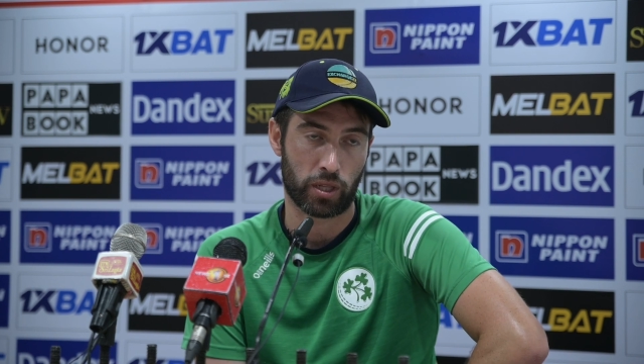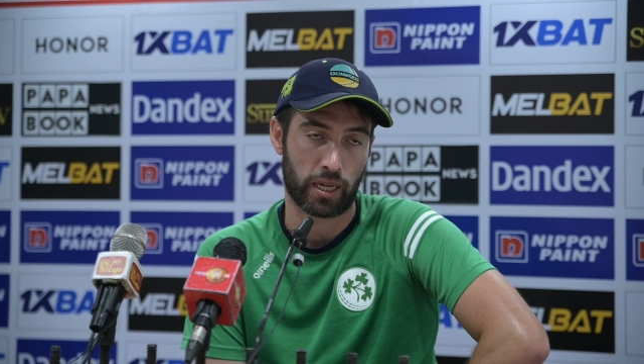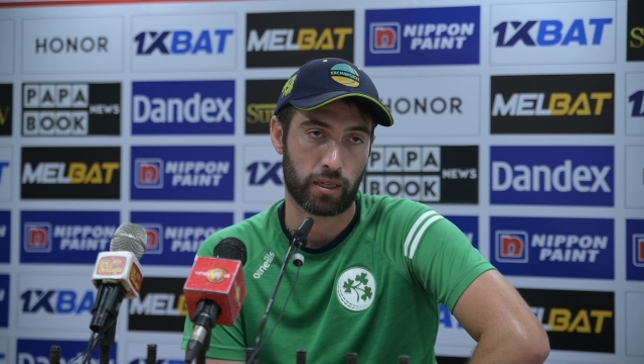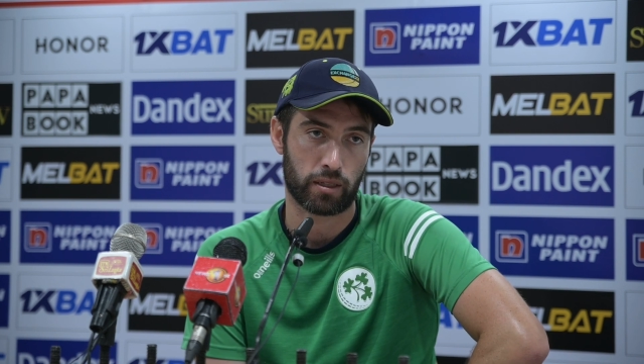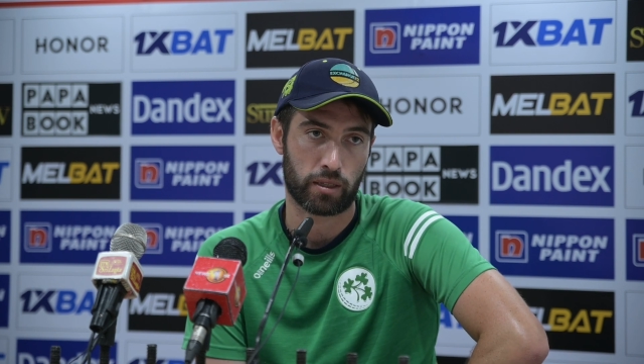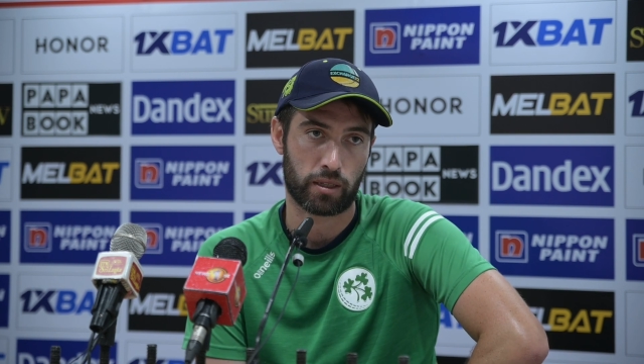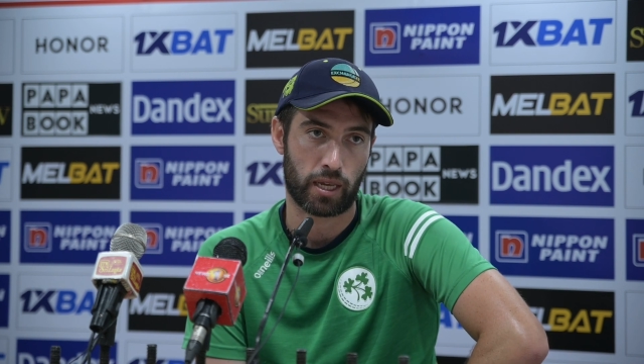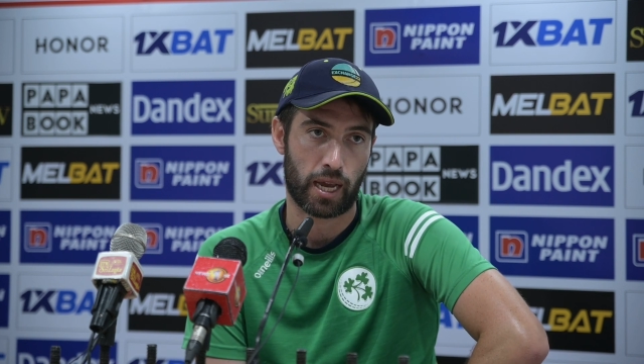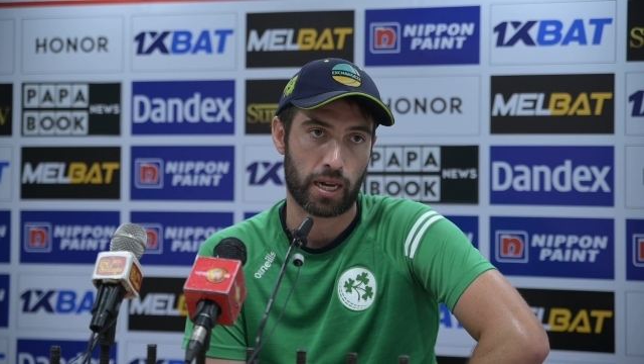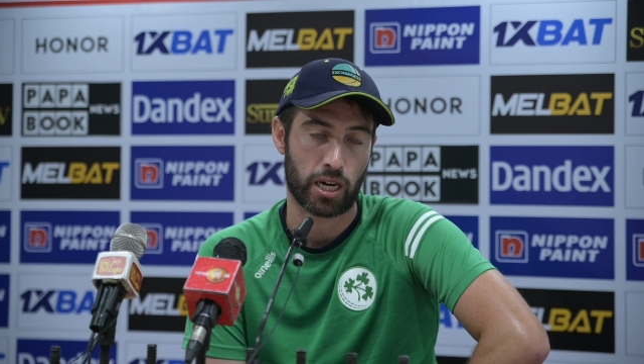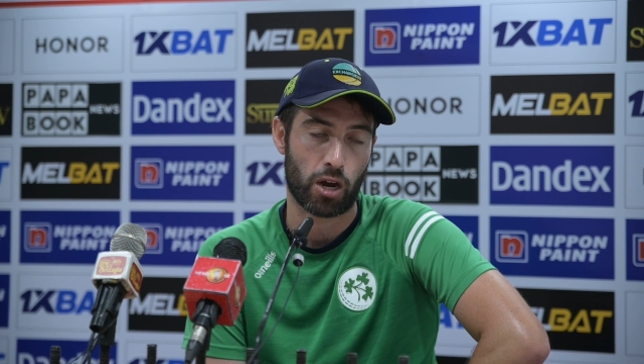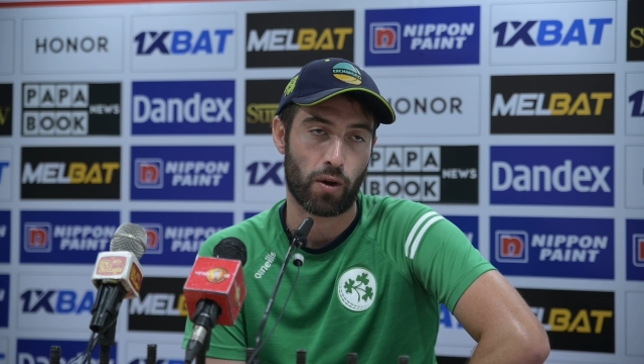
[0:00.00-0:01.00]
they
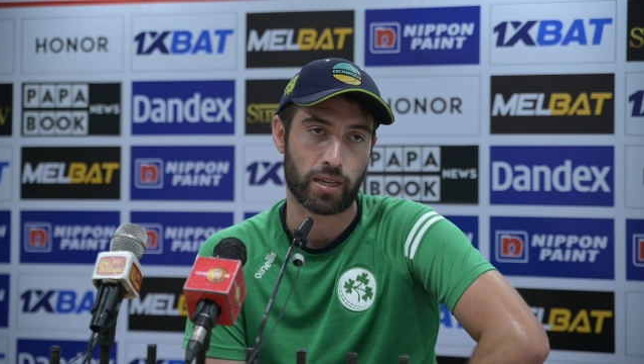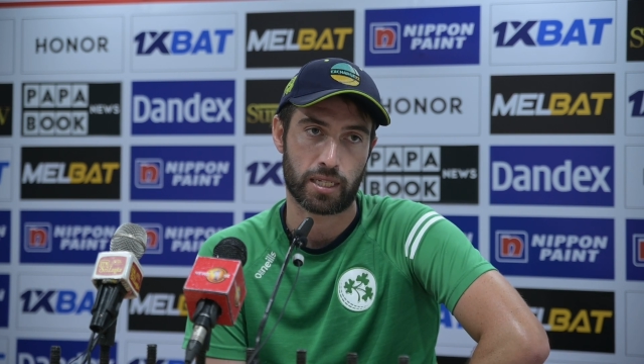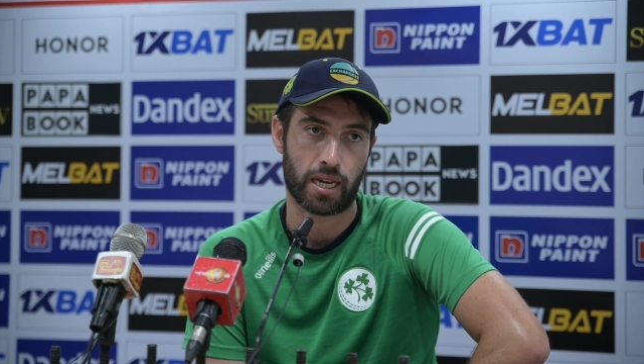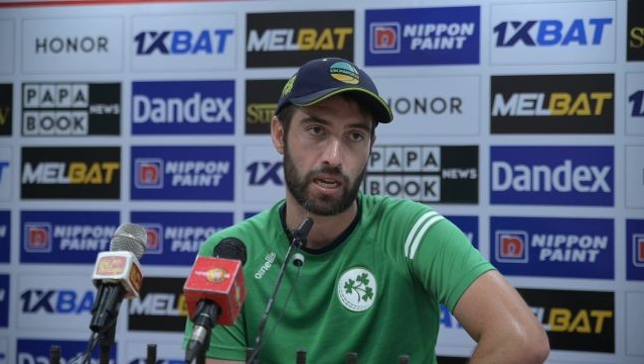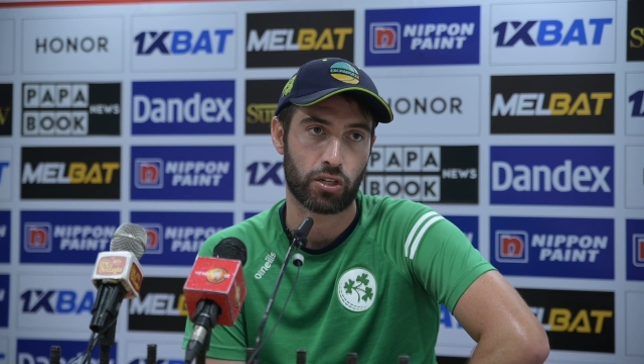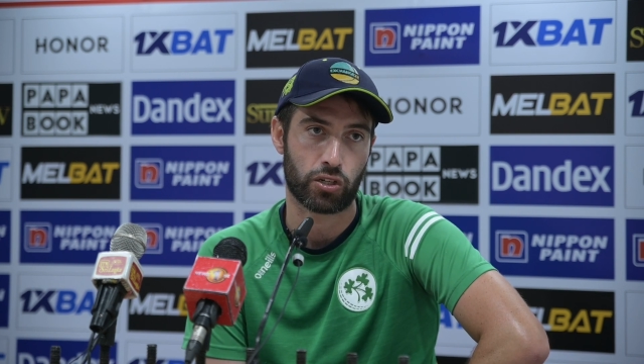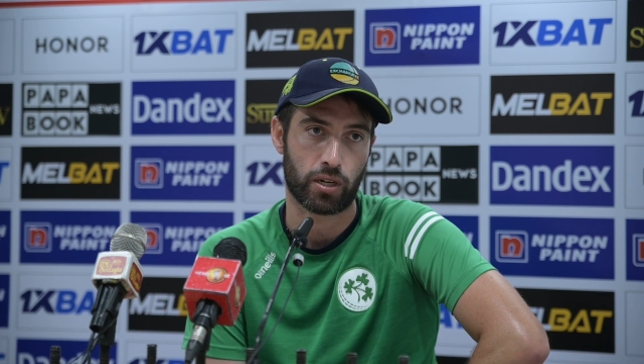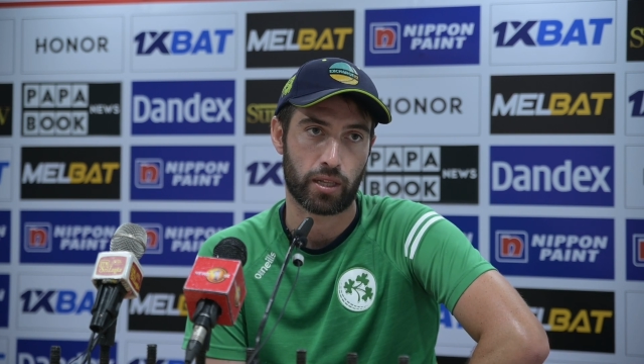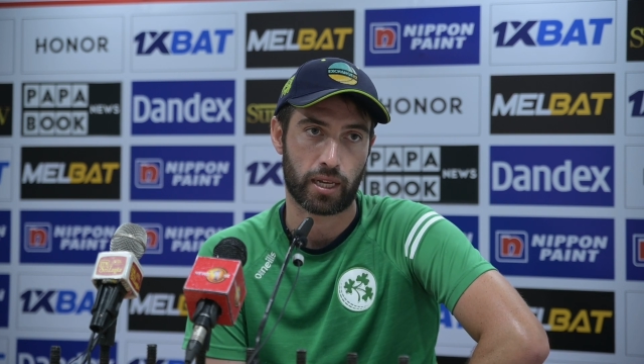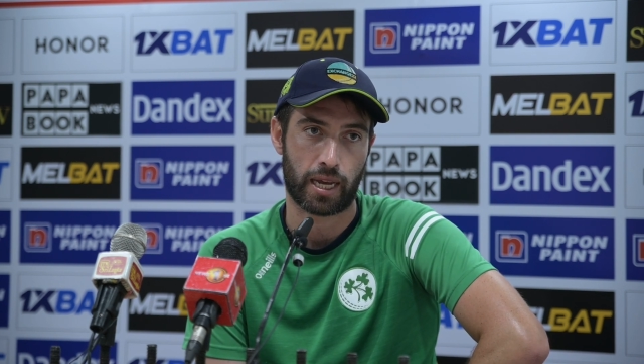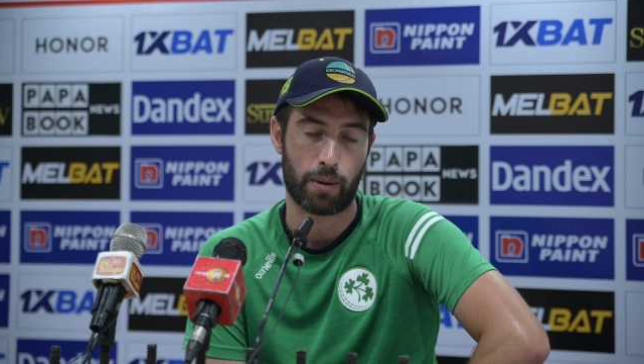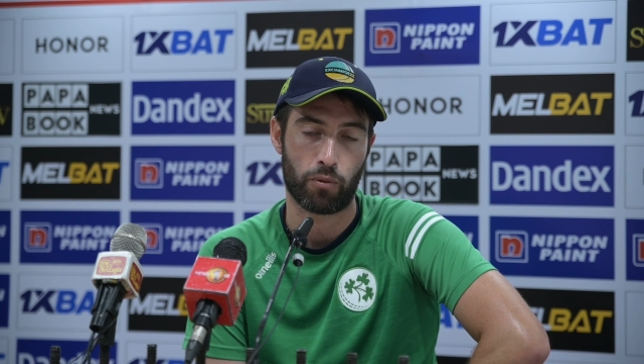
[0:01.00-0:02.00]
had no hesitation and
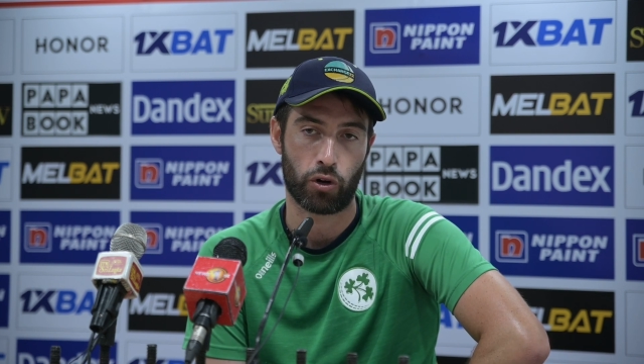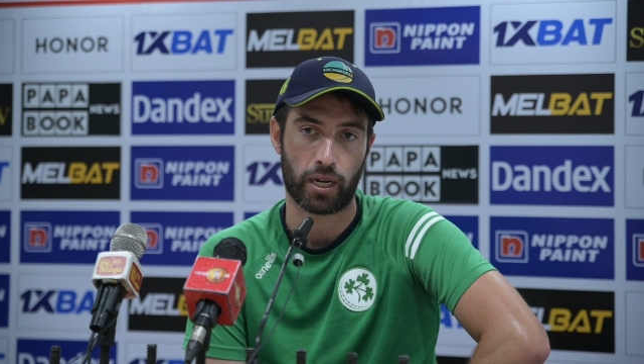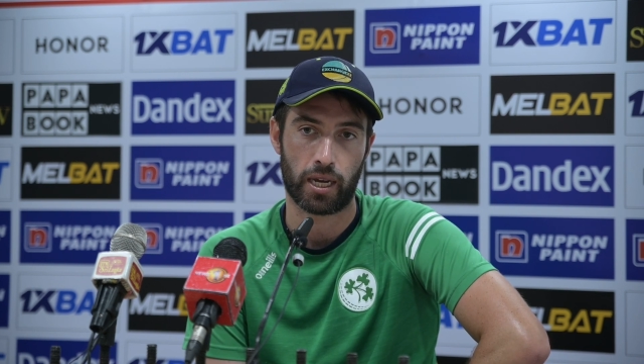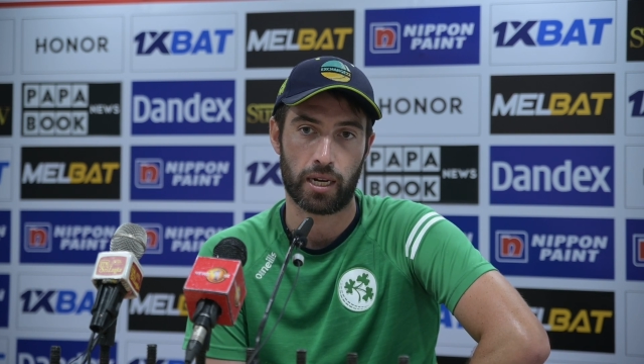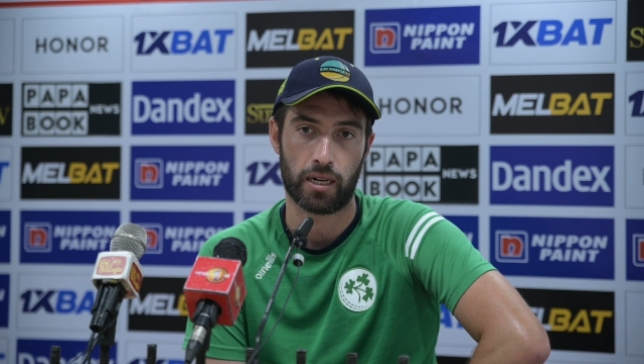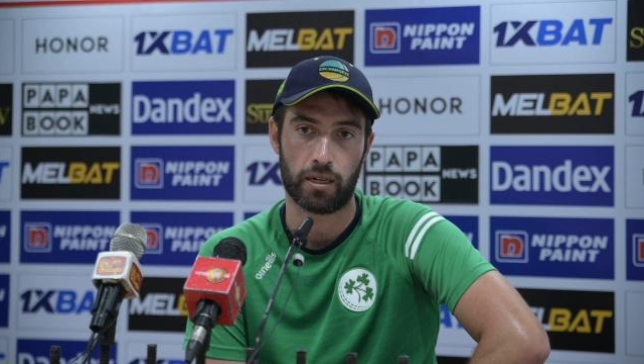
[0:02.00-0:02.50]
they kept running in.